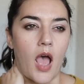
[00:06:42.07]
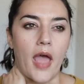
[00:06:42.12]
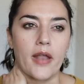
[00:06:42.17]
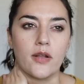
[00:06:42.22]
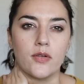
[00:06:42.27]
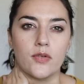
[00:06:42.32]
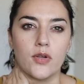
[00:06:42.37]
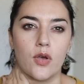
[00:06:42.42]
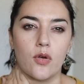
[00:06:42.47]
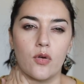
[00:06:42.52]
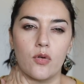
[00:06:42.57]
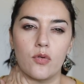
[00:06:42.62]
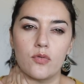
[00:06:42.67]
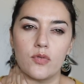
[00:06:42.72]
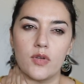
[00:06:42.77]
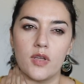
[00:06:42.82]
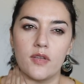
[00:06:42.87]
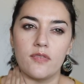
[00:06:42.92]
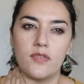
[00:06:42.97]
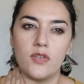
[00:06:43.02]
I don't know.
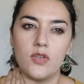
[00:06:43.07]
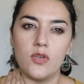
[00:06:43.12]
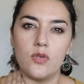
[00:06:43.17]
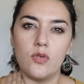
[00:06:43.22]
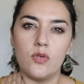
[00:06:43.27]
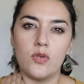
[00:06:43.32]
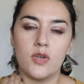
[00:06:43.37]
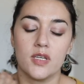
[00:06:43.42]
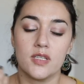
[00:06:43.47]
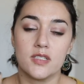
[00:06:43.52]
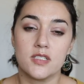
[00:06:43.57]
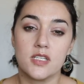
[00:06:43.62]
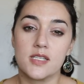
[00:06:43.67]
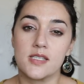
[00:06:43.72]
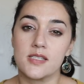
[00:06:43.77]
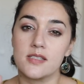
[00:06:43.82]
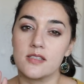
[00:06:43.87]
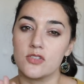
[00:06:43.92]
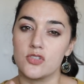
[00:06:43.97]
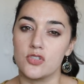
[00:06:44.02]
If you could
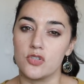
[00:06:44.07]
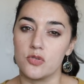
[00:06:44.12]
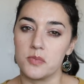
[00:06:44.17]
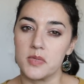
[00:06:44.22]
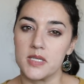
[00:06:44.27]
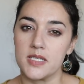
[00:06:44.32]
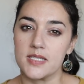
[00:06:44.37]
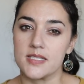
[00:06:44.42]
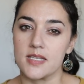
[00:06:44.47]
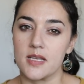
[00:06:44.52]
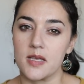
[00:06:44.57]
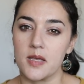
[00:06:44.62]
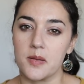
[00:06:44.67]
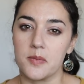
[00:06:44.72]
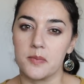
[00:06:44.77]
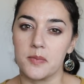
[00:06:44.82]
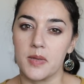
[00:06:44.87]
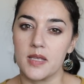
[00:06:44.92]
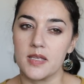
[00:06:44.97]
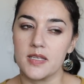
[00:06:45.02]
just shoot me
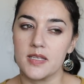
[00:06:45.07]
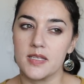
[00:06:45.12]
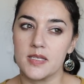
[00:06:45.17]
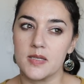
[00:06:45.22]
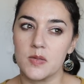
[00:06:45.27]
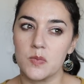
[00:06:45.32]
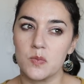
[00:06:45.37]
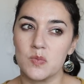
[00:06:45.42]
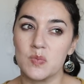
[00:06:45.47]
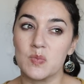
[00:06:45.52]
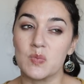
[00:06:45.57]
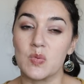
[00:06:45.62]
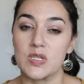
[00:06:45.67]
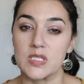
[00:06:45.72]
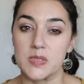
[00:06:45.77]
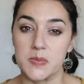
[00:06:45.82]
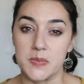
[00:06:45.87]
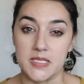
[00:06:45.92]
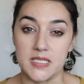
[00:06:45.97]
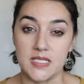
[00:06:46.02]
some more
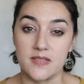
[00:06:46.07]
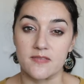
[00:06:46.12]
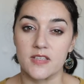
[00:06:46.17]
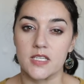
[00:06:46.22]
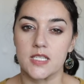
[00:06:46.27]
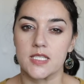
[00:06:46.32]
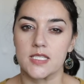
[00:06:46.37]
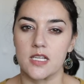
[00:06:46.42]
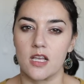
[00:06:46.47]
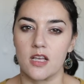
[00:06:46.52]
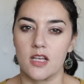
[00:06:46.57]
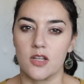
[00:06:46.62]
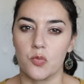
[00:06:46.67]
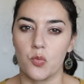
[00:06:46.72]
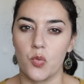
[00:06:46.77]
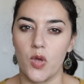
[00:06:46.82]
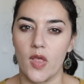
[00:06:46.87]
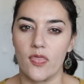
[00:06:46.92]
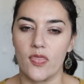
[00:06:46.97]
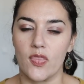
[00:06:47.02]
specifics
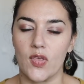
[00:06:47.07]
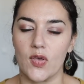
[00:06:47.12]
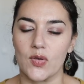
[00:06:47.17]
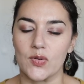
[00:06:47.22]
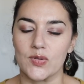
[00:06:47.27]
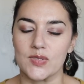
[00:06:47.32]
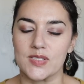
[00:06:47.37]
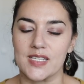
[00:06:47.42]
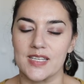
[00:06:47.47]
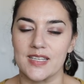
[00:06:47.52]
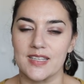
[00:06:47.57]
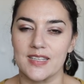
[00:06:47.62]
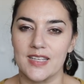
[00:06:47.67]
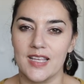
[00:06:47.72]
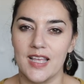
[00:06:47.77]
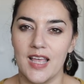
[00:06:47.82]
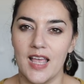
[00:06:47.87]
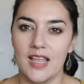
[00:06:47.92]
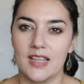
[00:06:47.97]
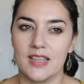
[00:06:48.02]
on what those
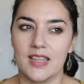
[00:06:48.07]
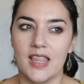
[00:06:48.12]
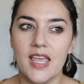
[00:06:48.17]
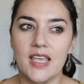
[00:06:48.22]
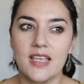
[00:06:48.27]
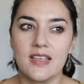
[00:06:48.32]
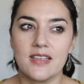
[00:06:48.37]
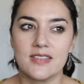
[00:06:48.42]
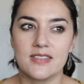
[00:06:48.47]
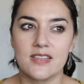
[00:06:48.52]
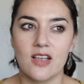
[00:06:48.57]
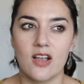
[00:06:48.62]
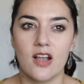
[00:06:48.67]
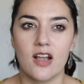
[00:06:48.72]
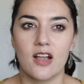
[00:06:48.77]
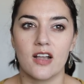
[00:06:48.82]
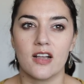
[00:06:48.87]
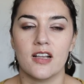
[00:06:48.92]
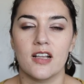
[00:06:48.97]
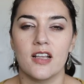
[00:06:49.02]
leggings
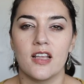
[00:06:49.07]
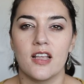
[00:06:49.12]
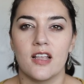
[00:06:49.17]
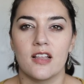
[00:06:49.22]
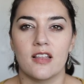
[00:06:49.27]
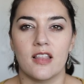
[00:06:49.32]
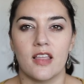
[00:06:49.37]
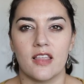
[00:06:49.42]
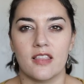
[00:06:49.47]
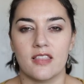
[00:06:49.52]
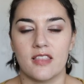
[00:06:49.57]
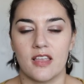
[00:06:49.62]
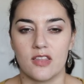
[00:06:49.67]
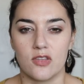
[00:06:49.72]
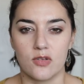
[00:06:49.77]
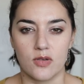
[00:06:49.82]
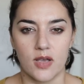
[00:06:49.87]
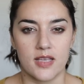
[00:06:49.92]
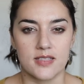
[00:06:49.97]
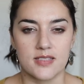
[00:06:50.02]
are, like that
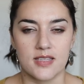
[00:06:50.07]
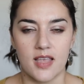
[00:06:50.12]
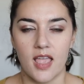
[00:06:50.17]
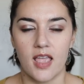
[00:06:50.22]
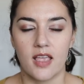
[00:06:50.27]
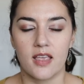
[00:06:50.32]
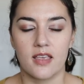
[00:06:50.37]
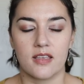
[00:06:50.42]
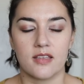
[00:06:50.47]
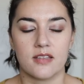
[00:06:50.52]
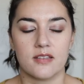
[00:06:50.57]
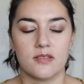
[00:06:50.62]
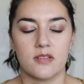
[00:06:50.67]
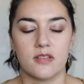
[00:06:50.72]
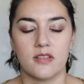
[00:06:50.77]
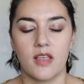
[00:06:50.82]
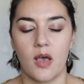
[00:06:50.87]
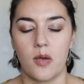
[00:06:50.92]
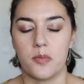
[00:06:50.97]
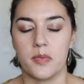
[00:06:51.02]
you guys like,
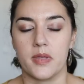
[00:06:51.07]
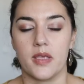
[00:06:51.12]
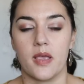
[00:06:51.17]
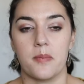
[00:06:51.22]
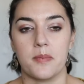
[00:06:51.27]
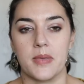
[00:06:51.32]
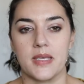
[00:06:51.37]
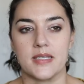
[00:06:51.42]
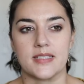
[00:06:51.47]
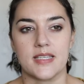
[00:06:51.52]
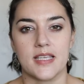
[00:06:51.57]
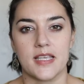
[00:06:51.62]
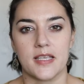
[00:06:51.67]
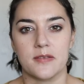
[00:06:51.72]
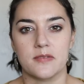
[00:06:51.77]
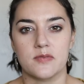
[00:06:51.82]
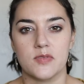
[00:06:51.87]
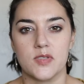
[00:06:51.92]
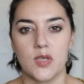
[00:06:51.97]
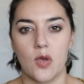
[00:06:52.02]
that would be amazing.
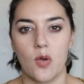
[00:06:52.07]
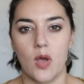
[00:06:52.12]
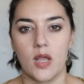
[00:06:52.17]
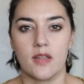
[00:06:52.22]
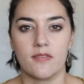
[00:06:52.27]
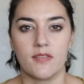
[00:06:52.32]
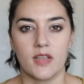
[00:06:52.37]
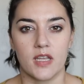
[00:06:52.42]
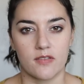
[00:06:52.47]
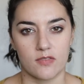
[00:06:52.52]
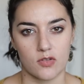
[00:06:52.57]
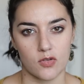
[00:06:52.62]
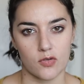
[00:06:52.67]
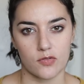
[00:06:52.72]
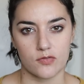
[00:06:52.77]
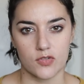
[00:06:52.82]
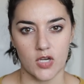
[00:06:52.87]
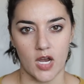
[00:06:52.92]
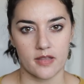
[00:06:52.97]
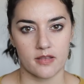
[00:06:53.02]
So, and if any of you
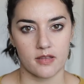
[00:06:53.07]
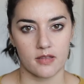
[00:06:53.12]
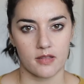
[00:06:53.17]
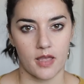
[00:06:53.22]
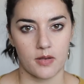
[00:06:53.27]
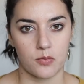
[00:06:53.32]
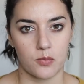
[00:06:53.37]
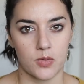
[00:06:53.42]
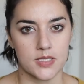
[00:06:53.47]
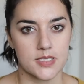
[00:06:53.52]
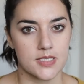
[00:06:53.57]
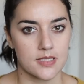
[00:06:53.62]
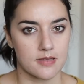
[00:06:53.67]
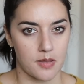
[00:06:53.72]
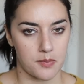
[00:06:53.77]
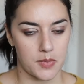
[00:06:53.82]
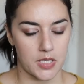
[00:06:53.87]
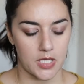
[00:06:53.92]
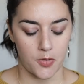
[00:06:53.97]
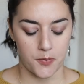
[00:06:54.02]
have tried the Align ones,
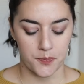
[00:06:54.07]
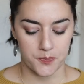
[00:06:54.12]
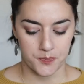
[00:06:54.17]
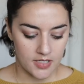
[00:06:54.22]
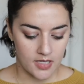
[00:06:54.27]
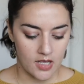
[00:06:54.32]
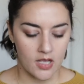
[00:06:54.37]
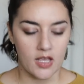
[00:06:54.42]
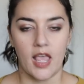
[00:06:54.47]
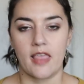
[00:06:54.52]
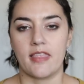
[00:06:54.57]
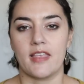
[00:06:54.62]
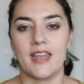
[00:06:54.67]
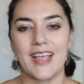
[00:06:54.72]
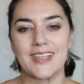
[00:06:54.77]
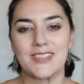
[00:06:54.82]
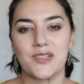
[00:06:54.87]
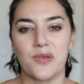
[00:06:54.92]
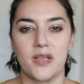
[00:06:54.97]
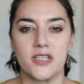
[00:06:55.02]
let me know. Okay, the
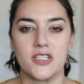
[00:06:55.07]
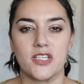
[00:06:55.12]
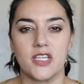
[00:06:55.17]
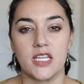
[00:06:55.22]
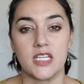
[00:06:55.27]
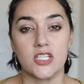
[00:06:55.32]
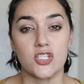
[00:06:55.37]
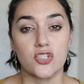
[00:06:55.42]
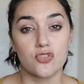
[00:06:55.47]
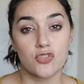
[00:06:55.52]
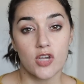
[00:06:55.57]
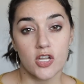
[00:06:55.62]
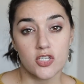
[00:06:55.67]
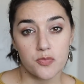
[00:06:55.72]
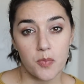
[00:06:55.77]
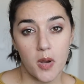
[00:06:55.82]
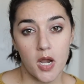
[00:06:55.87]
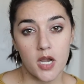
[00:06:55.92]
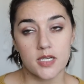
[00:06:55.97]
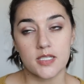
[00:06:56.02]
next question is
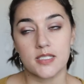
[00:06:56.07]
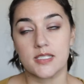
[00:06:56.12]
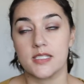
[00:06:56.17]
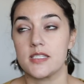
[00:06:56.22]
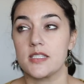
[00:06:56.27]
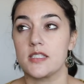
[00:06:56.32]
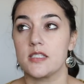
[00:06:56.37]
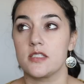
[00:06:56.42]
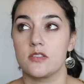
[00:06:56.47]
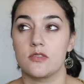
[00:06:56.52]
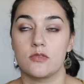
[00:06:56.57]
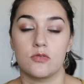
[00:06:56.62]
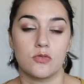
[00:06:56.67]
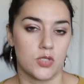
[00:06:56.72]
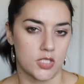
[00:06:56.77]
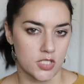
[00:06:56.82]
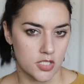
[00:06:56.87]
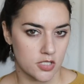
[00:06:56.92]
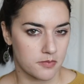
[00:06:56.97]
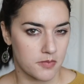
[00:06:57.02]
stretch marks?
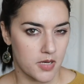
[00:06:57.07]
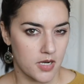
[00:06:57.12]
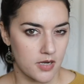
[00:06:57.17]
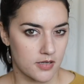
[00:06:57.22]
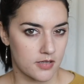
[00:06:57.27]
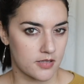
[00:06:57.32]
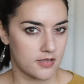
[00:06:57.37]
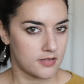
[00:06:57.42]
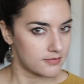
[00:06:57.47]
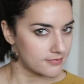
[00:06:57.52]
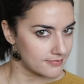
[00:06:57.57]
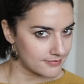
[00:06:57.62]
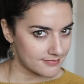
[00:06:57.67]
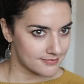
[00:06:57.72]
Question mark.